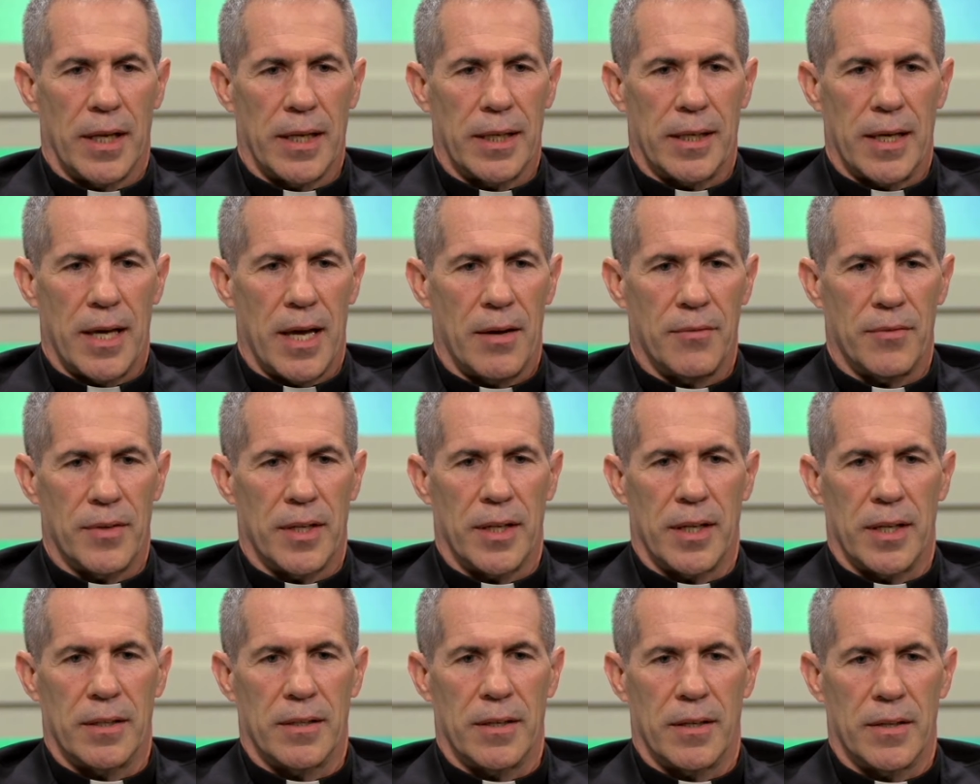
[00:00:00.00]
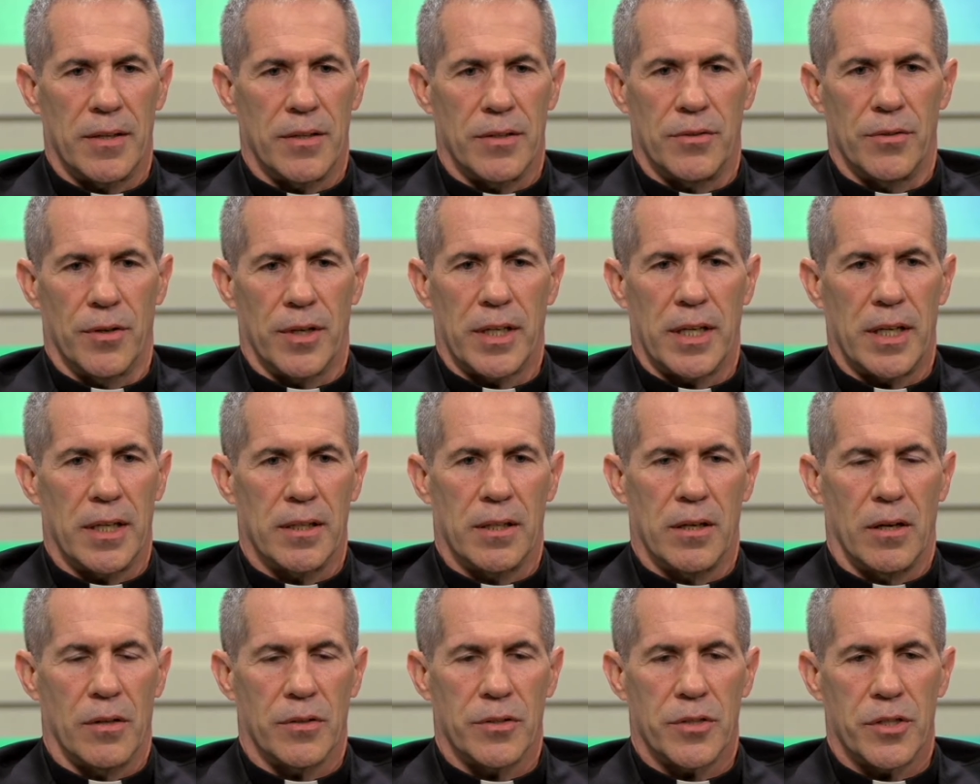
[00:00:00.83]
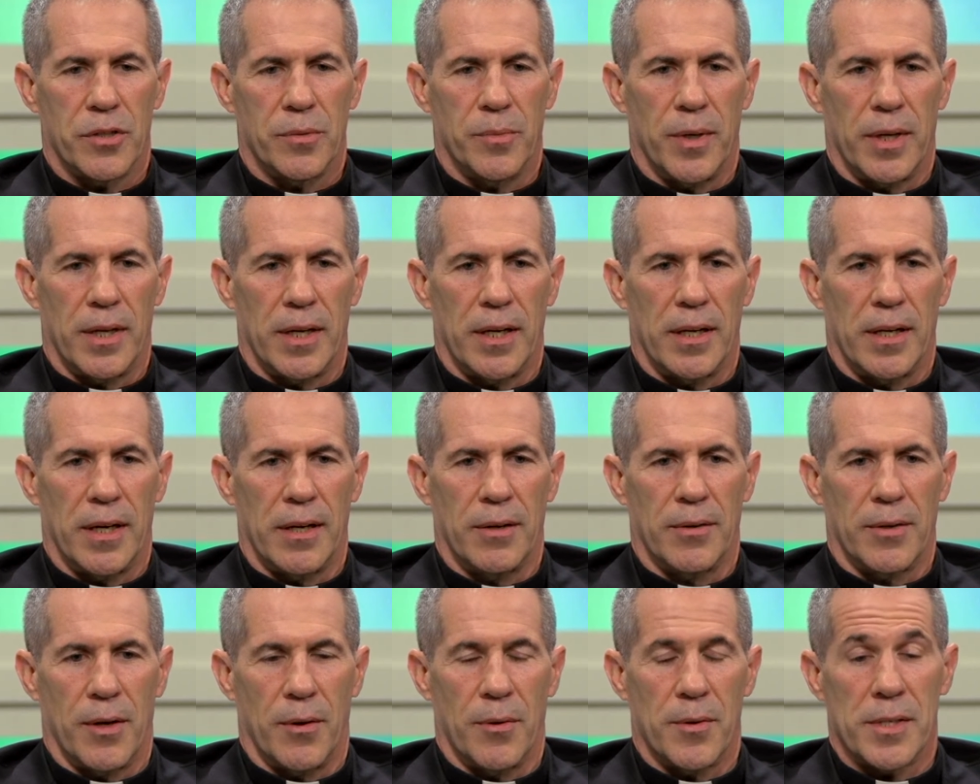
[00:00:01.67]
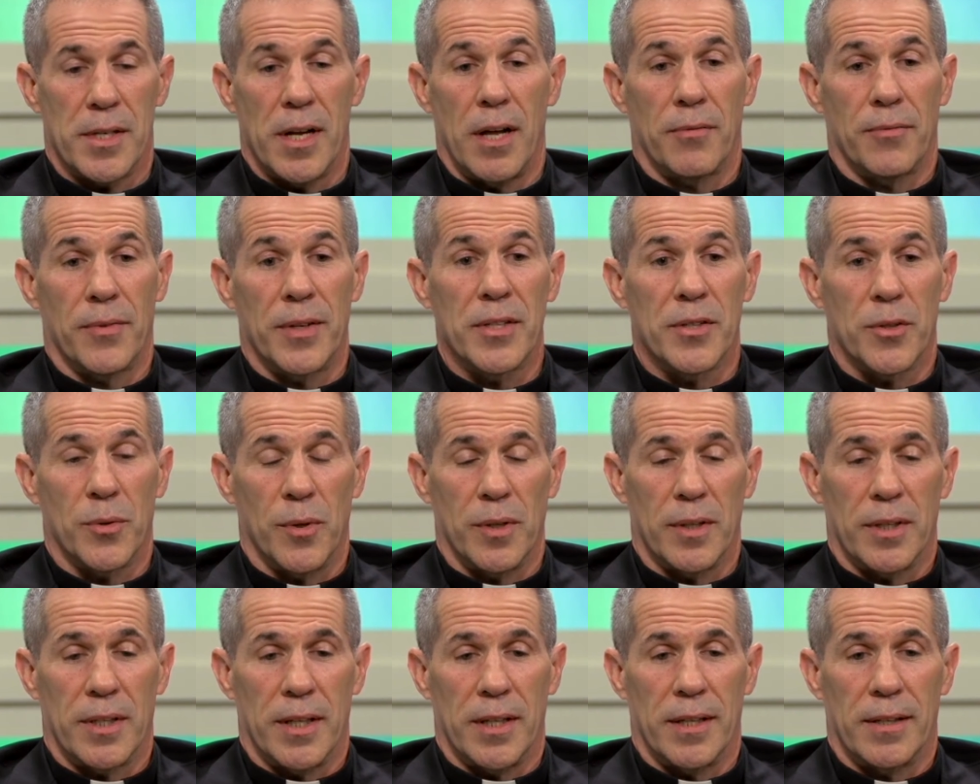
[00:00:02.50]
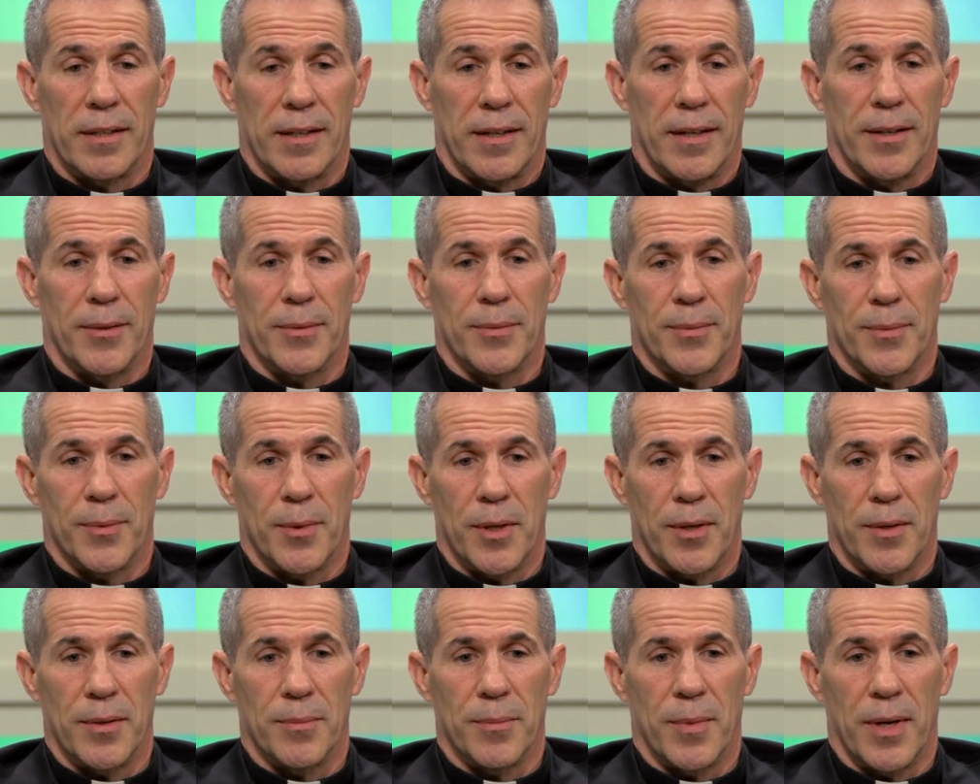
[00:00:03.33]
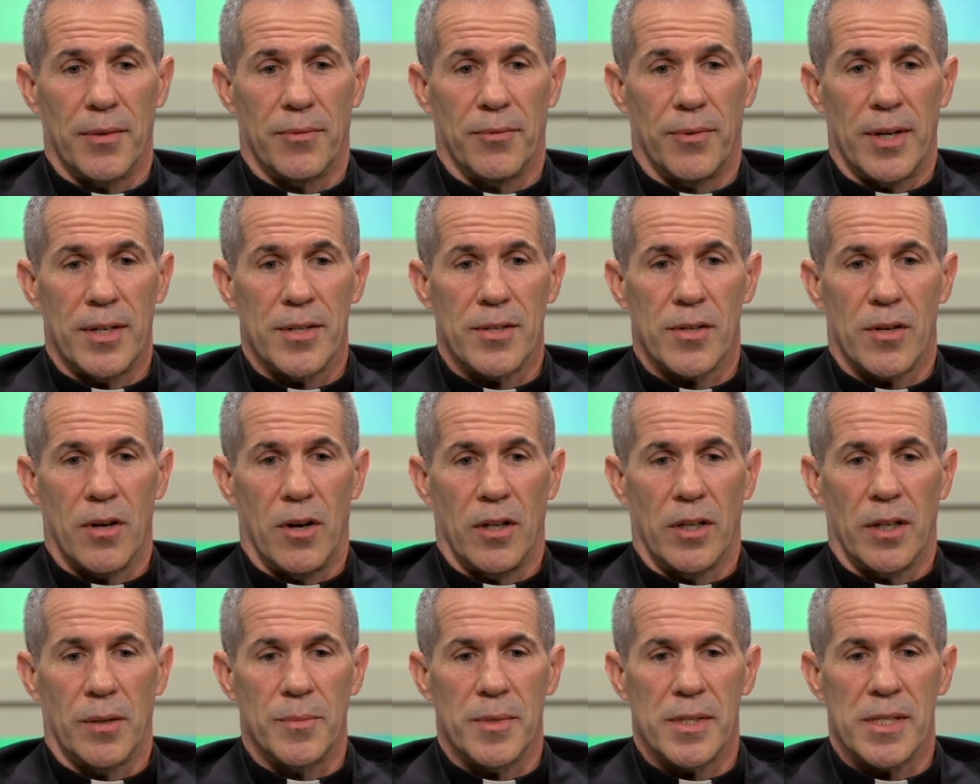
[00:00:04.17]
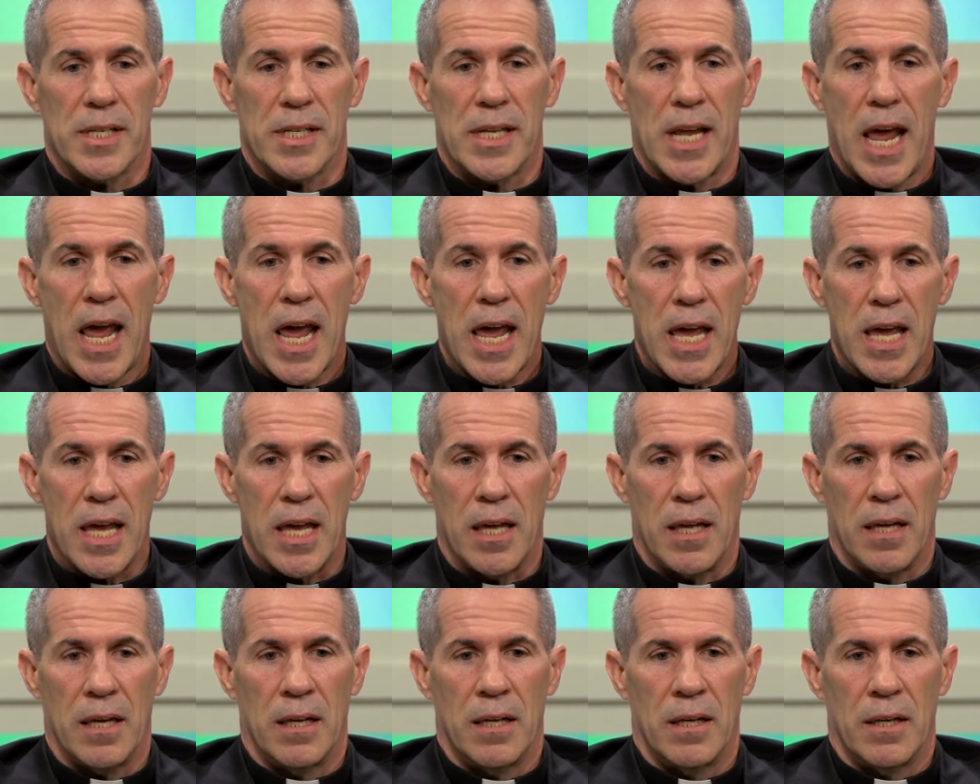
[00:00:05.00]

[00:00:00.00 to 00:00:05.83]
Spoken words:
like heavy into the drinking culture, but I was enough into it that one of my friends called up and says, "Hey,